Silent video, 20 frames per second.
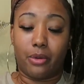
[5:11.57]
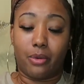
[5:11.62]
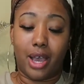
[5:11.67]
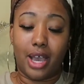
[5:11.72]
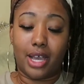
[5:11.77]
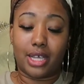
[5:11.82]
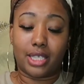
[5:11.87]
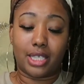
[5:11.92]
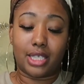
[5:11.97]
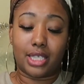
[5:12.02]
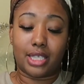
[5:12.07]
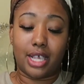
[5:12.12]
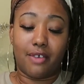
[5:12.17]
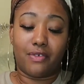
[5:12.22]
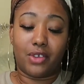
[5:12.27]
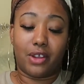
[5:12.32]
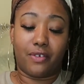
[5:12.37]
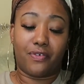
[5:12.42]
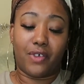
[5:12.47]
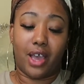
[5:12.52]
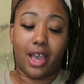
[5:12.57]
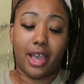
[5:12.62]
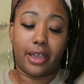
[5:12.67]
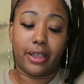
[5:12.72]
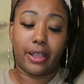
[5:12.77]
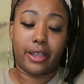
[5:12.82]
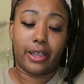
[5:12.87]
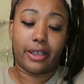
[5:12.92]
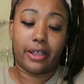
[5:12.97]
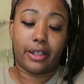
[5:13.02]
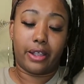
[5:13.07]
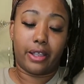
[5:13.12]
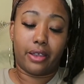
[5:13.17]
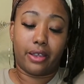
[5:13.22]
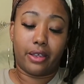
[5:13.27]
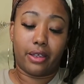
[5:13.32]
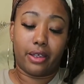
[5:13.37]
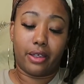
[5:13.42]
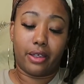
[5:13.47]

Why is the seven of fire here?